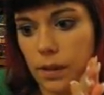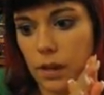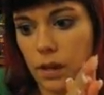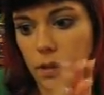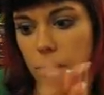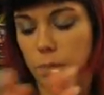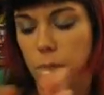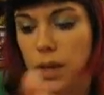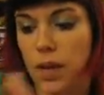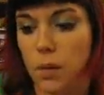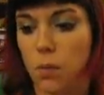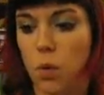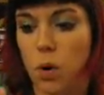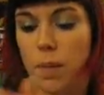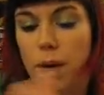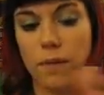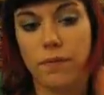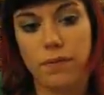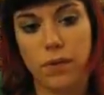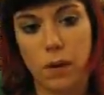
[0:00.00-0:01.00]
Explaining more
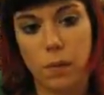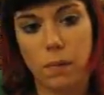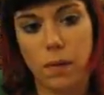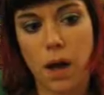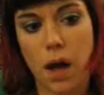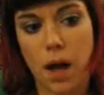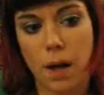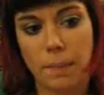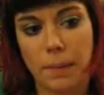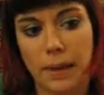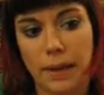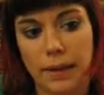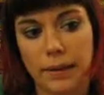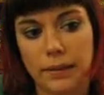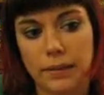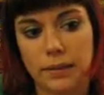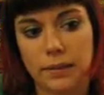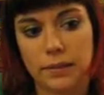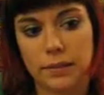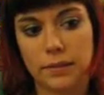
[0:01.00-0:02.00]
about film
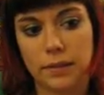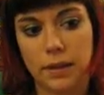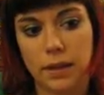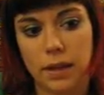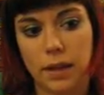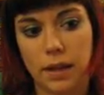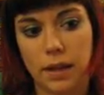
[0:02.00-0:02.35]
comics,